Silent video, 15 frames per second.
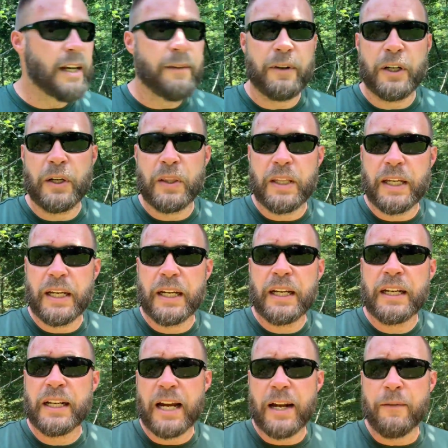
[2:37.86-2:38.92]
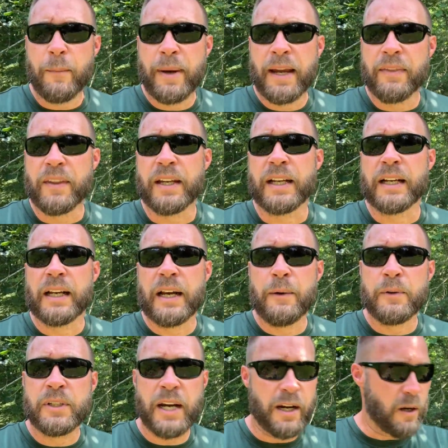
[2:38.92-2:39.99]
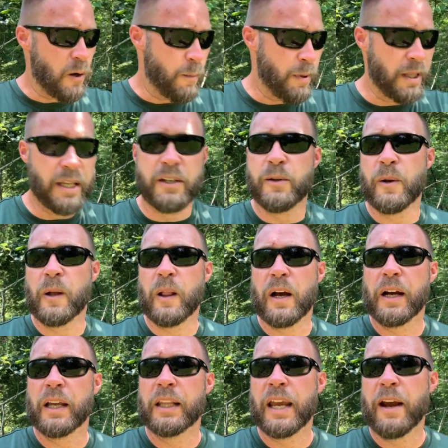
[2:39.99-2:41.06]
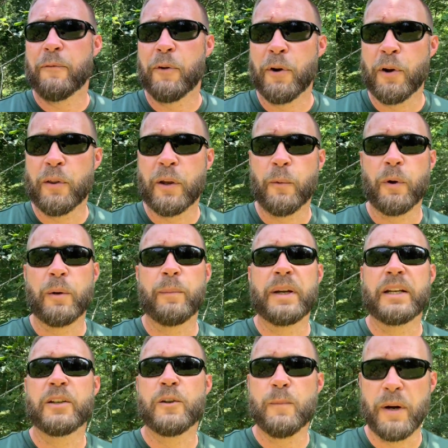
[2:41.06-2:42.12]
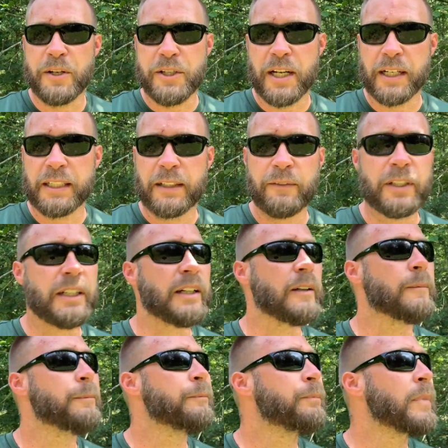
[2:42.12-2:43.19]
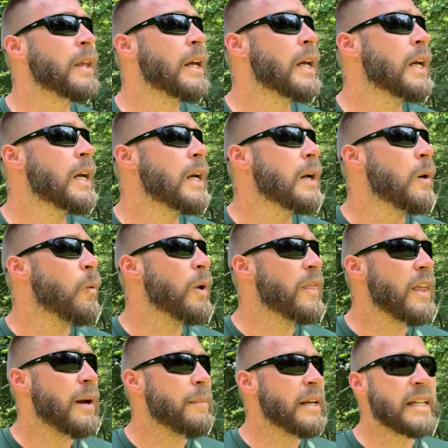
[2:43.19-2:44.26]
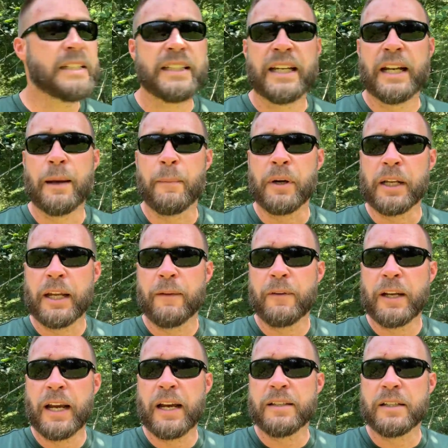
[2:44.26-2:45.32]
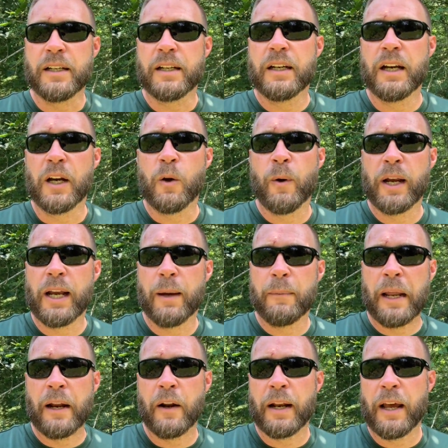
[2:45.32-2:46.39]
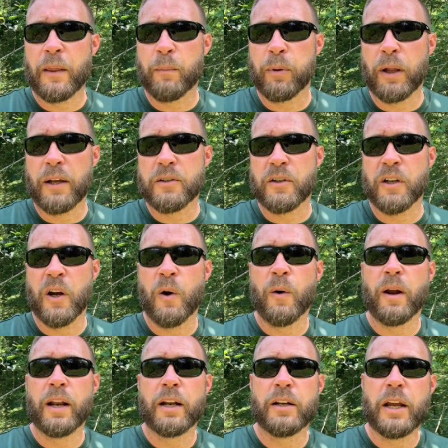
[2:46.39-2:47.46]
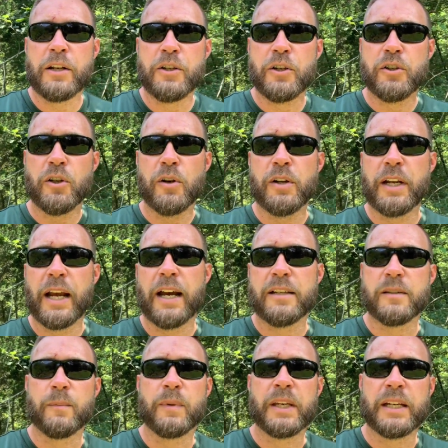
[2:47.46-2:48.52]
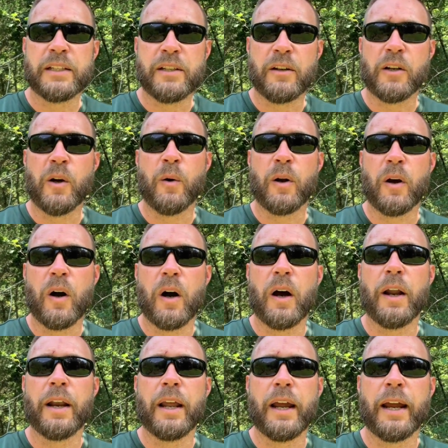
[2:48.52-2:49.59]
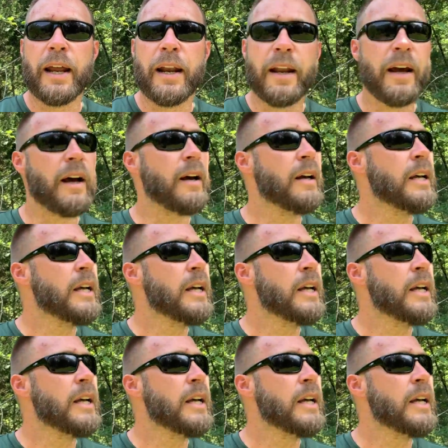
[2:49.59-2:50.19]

of a good thing, kind of a bad thing. I was kind of hoping that two o'clock in the afternoon, there wouldn't be too much activity here. With that being said, I'm going to give you guys a, a quick update on how the plots are going and, then just show you guys some things that are going on and, uh,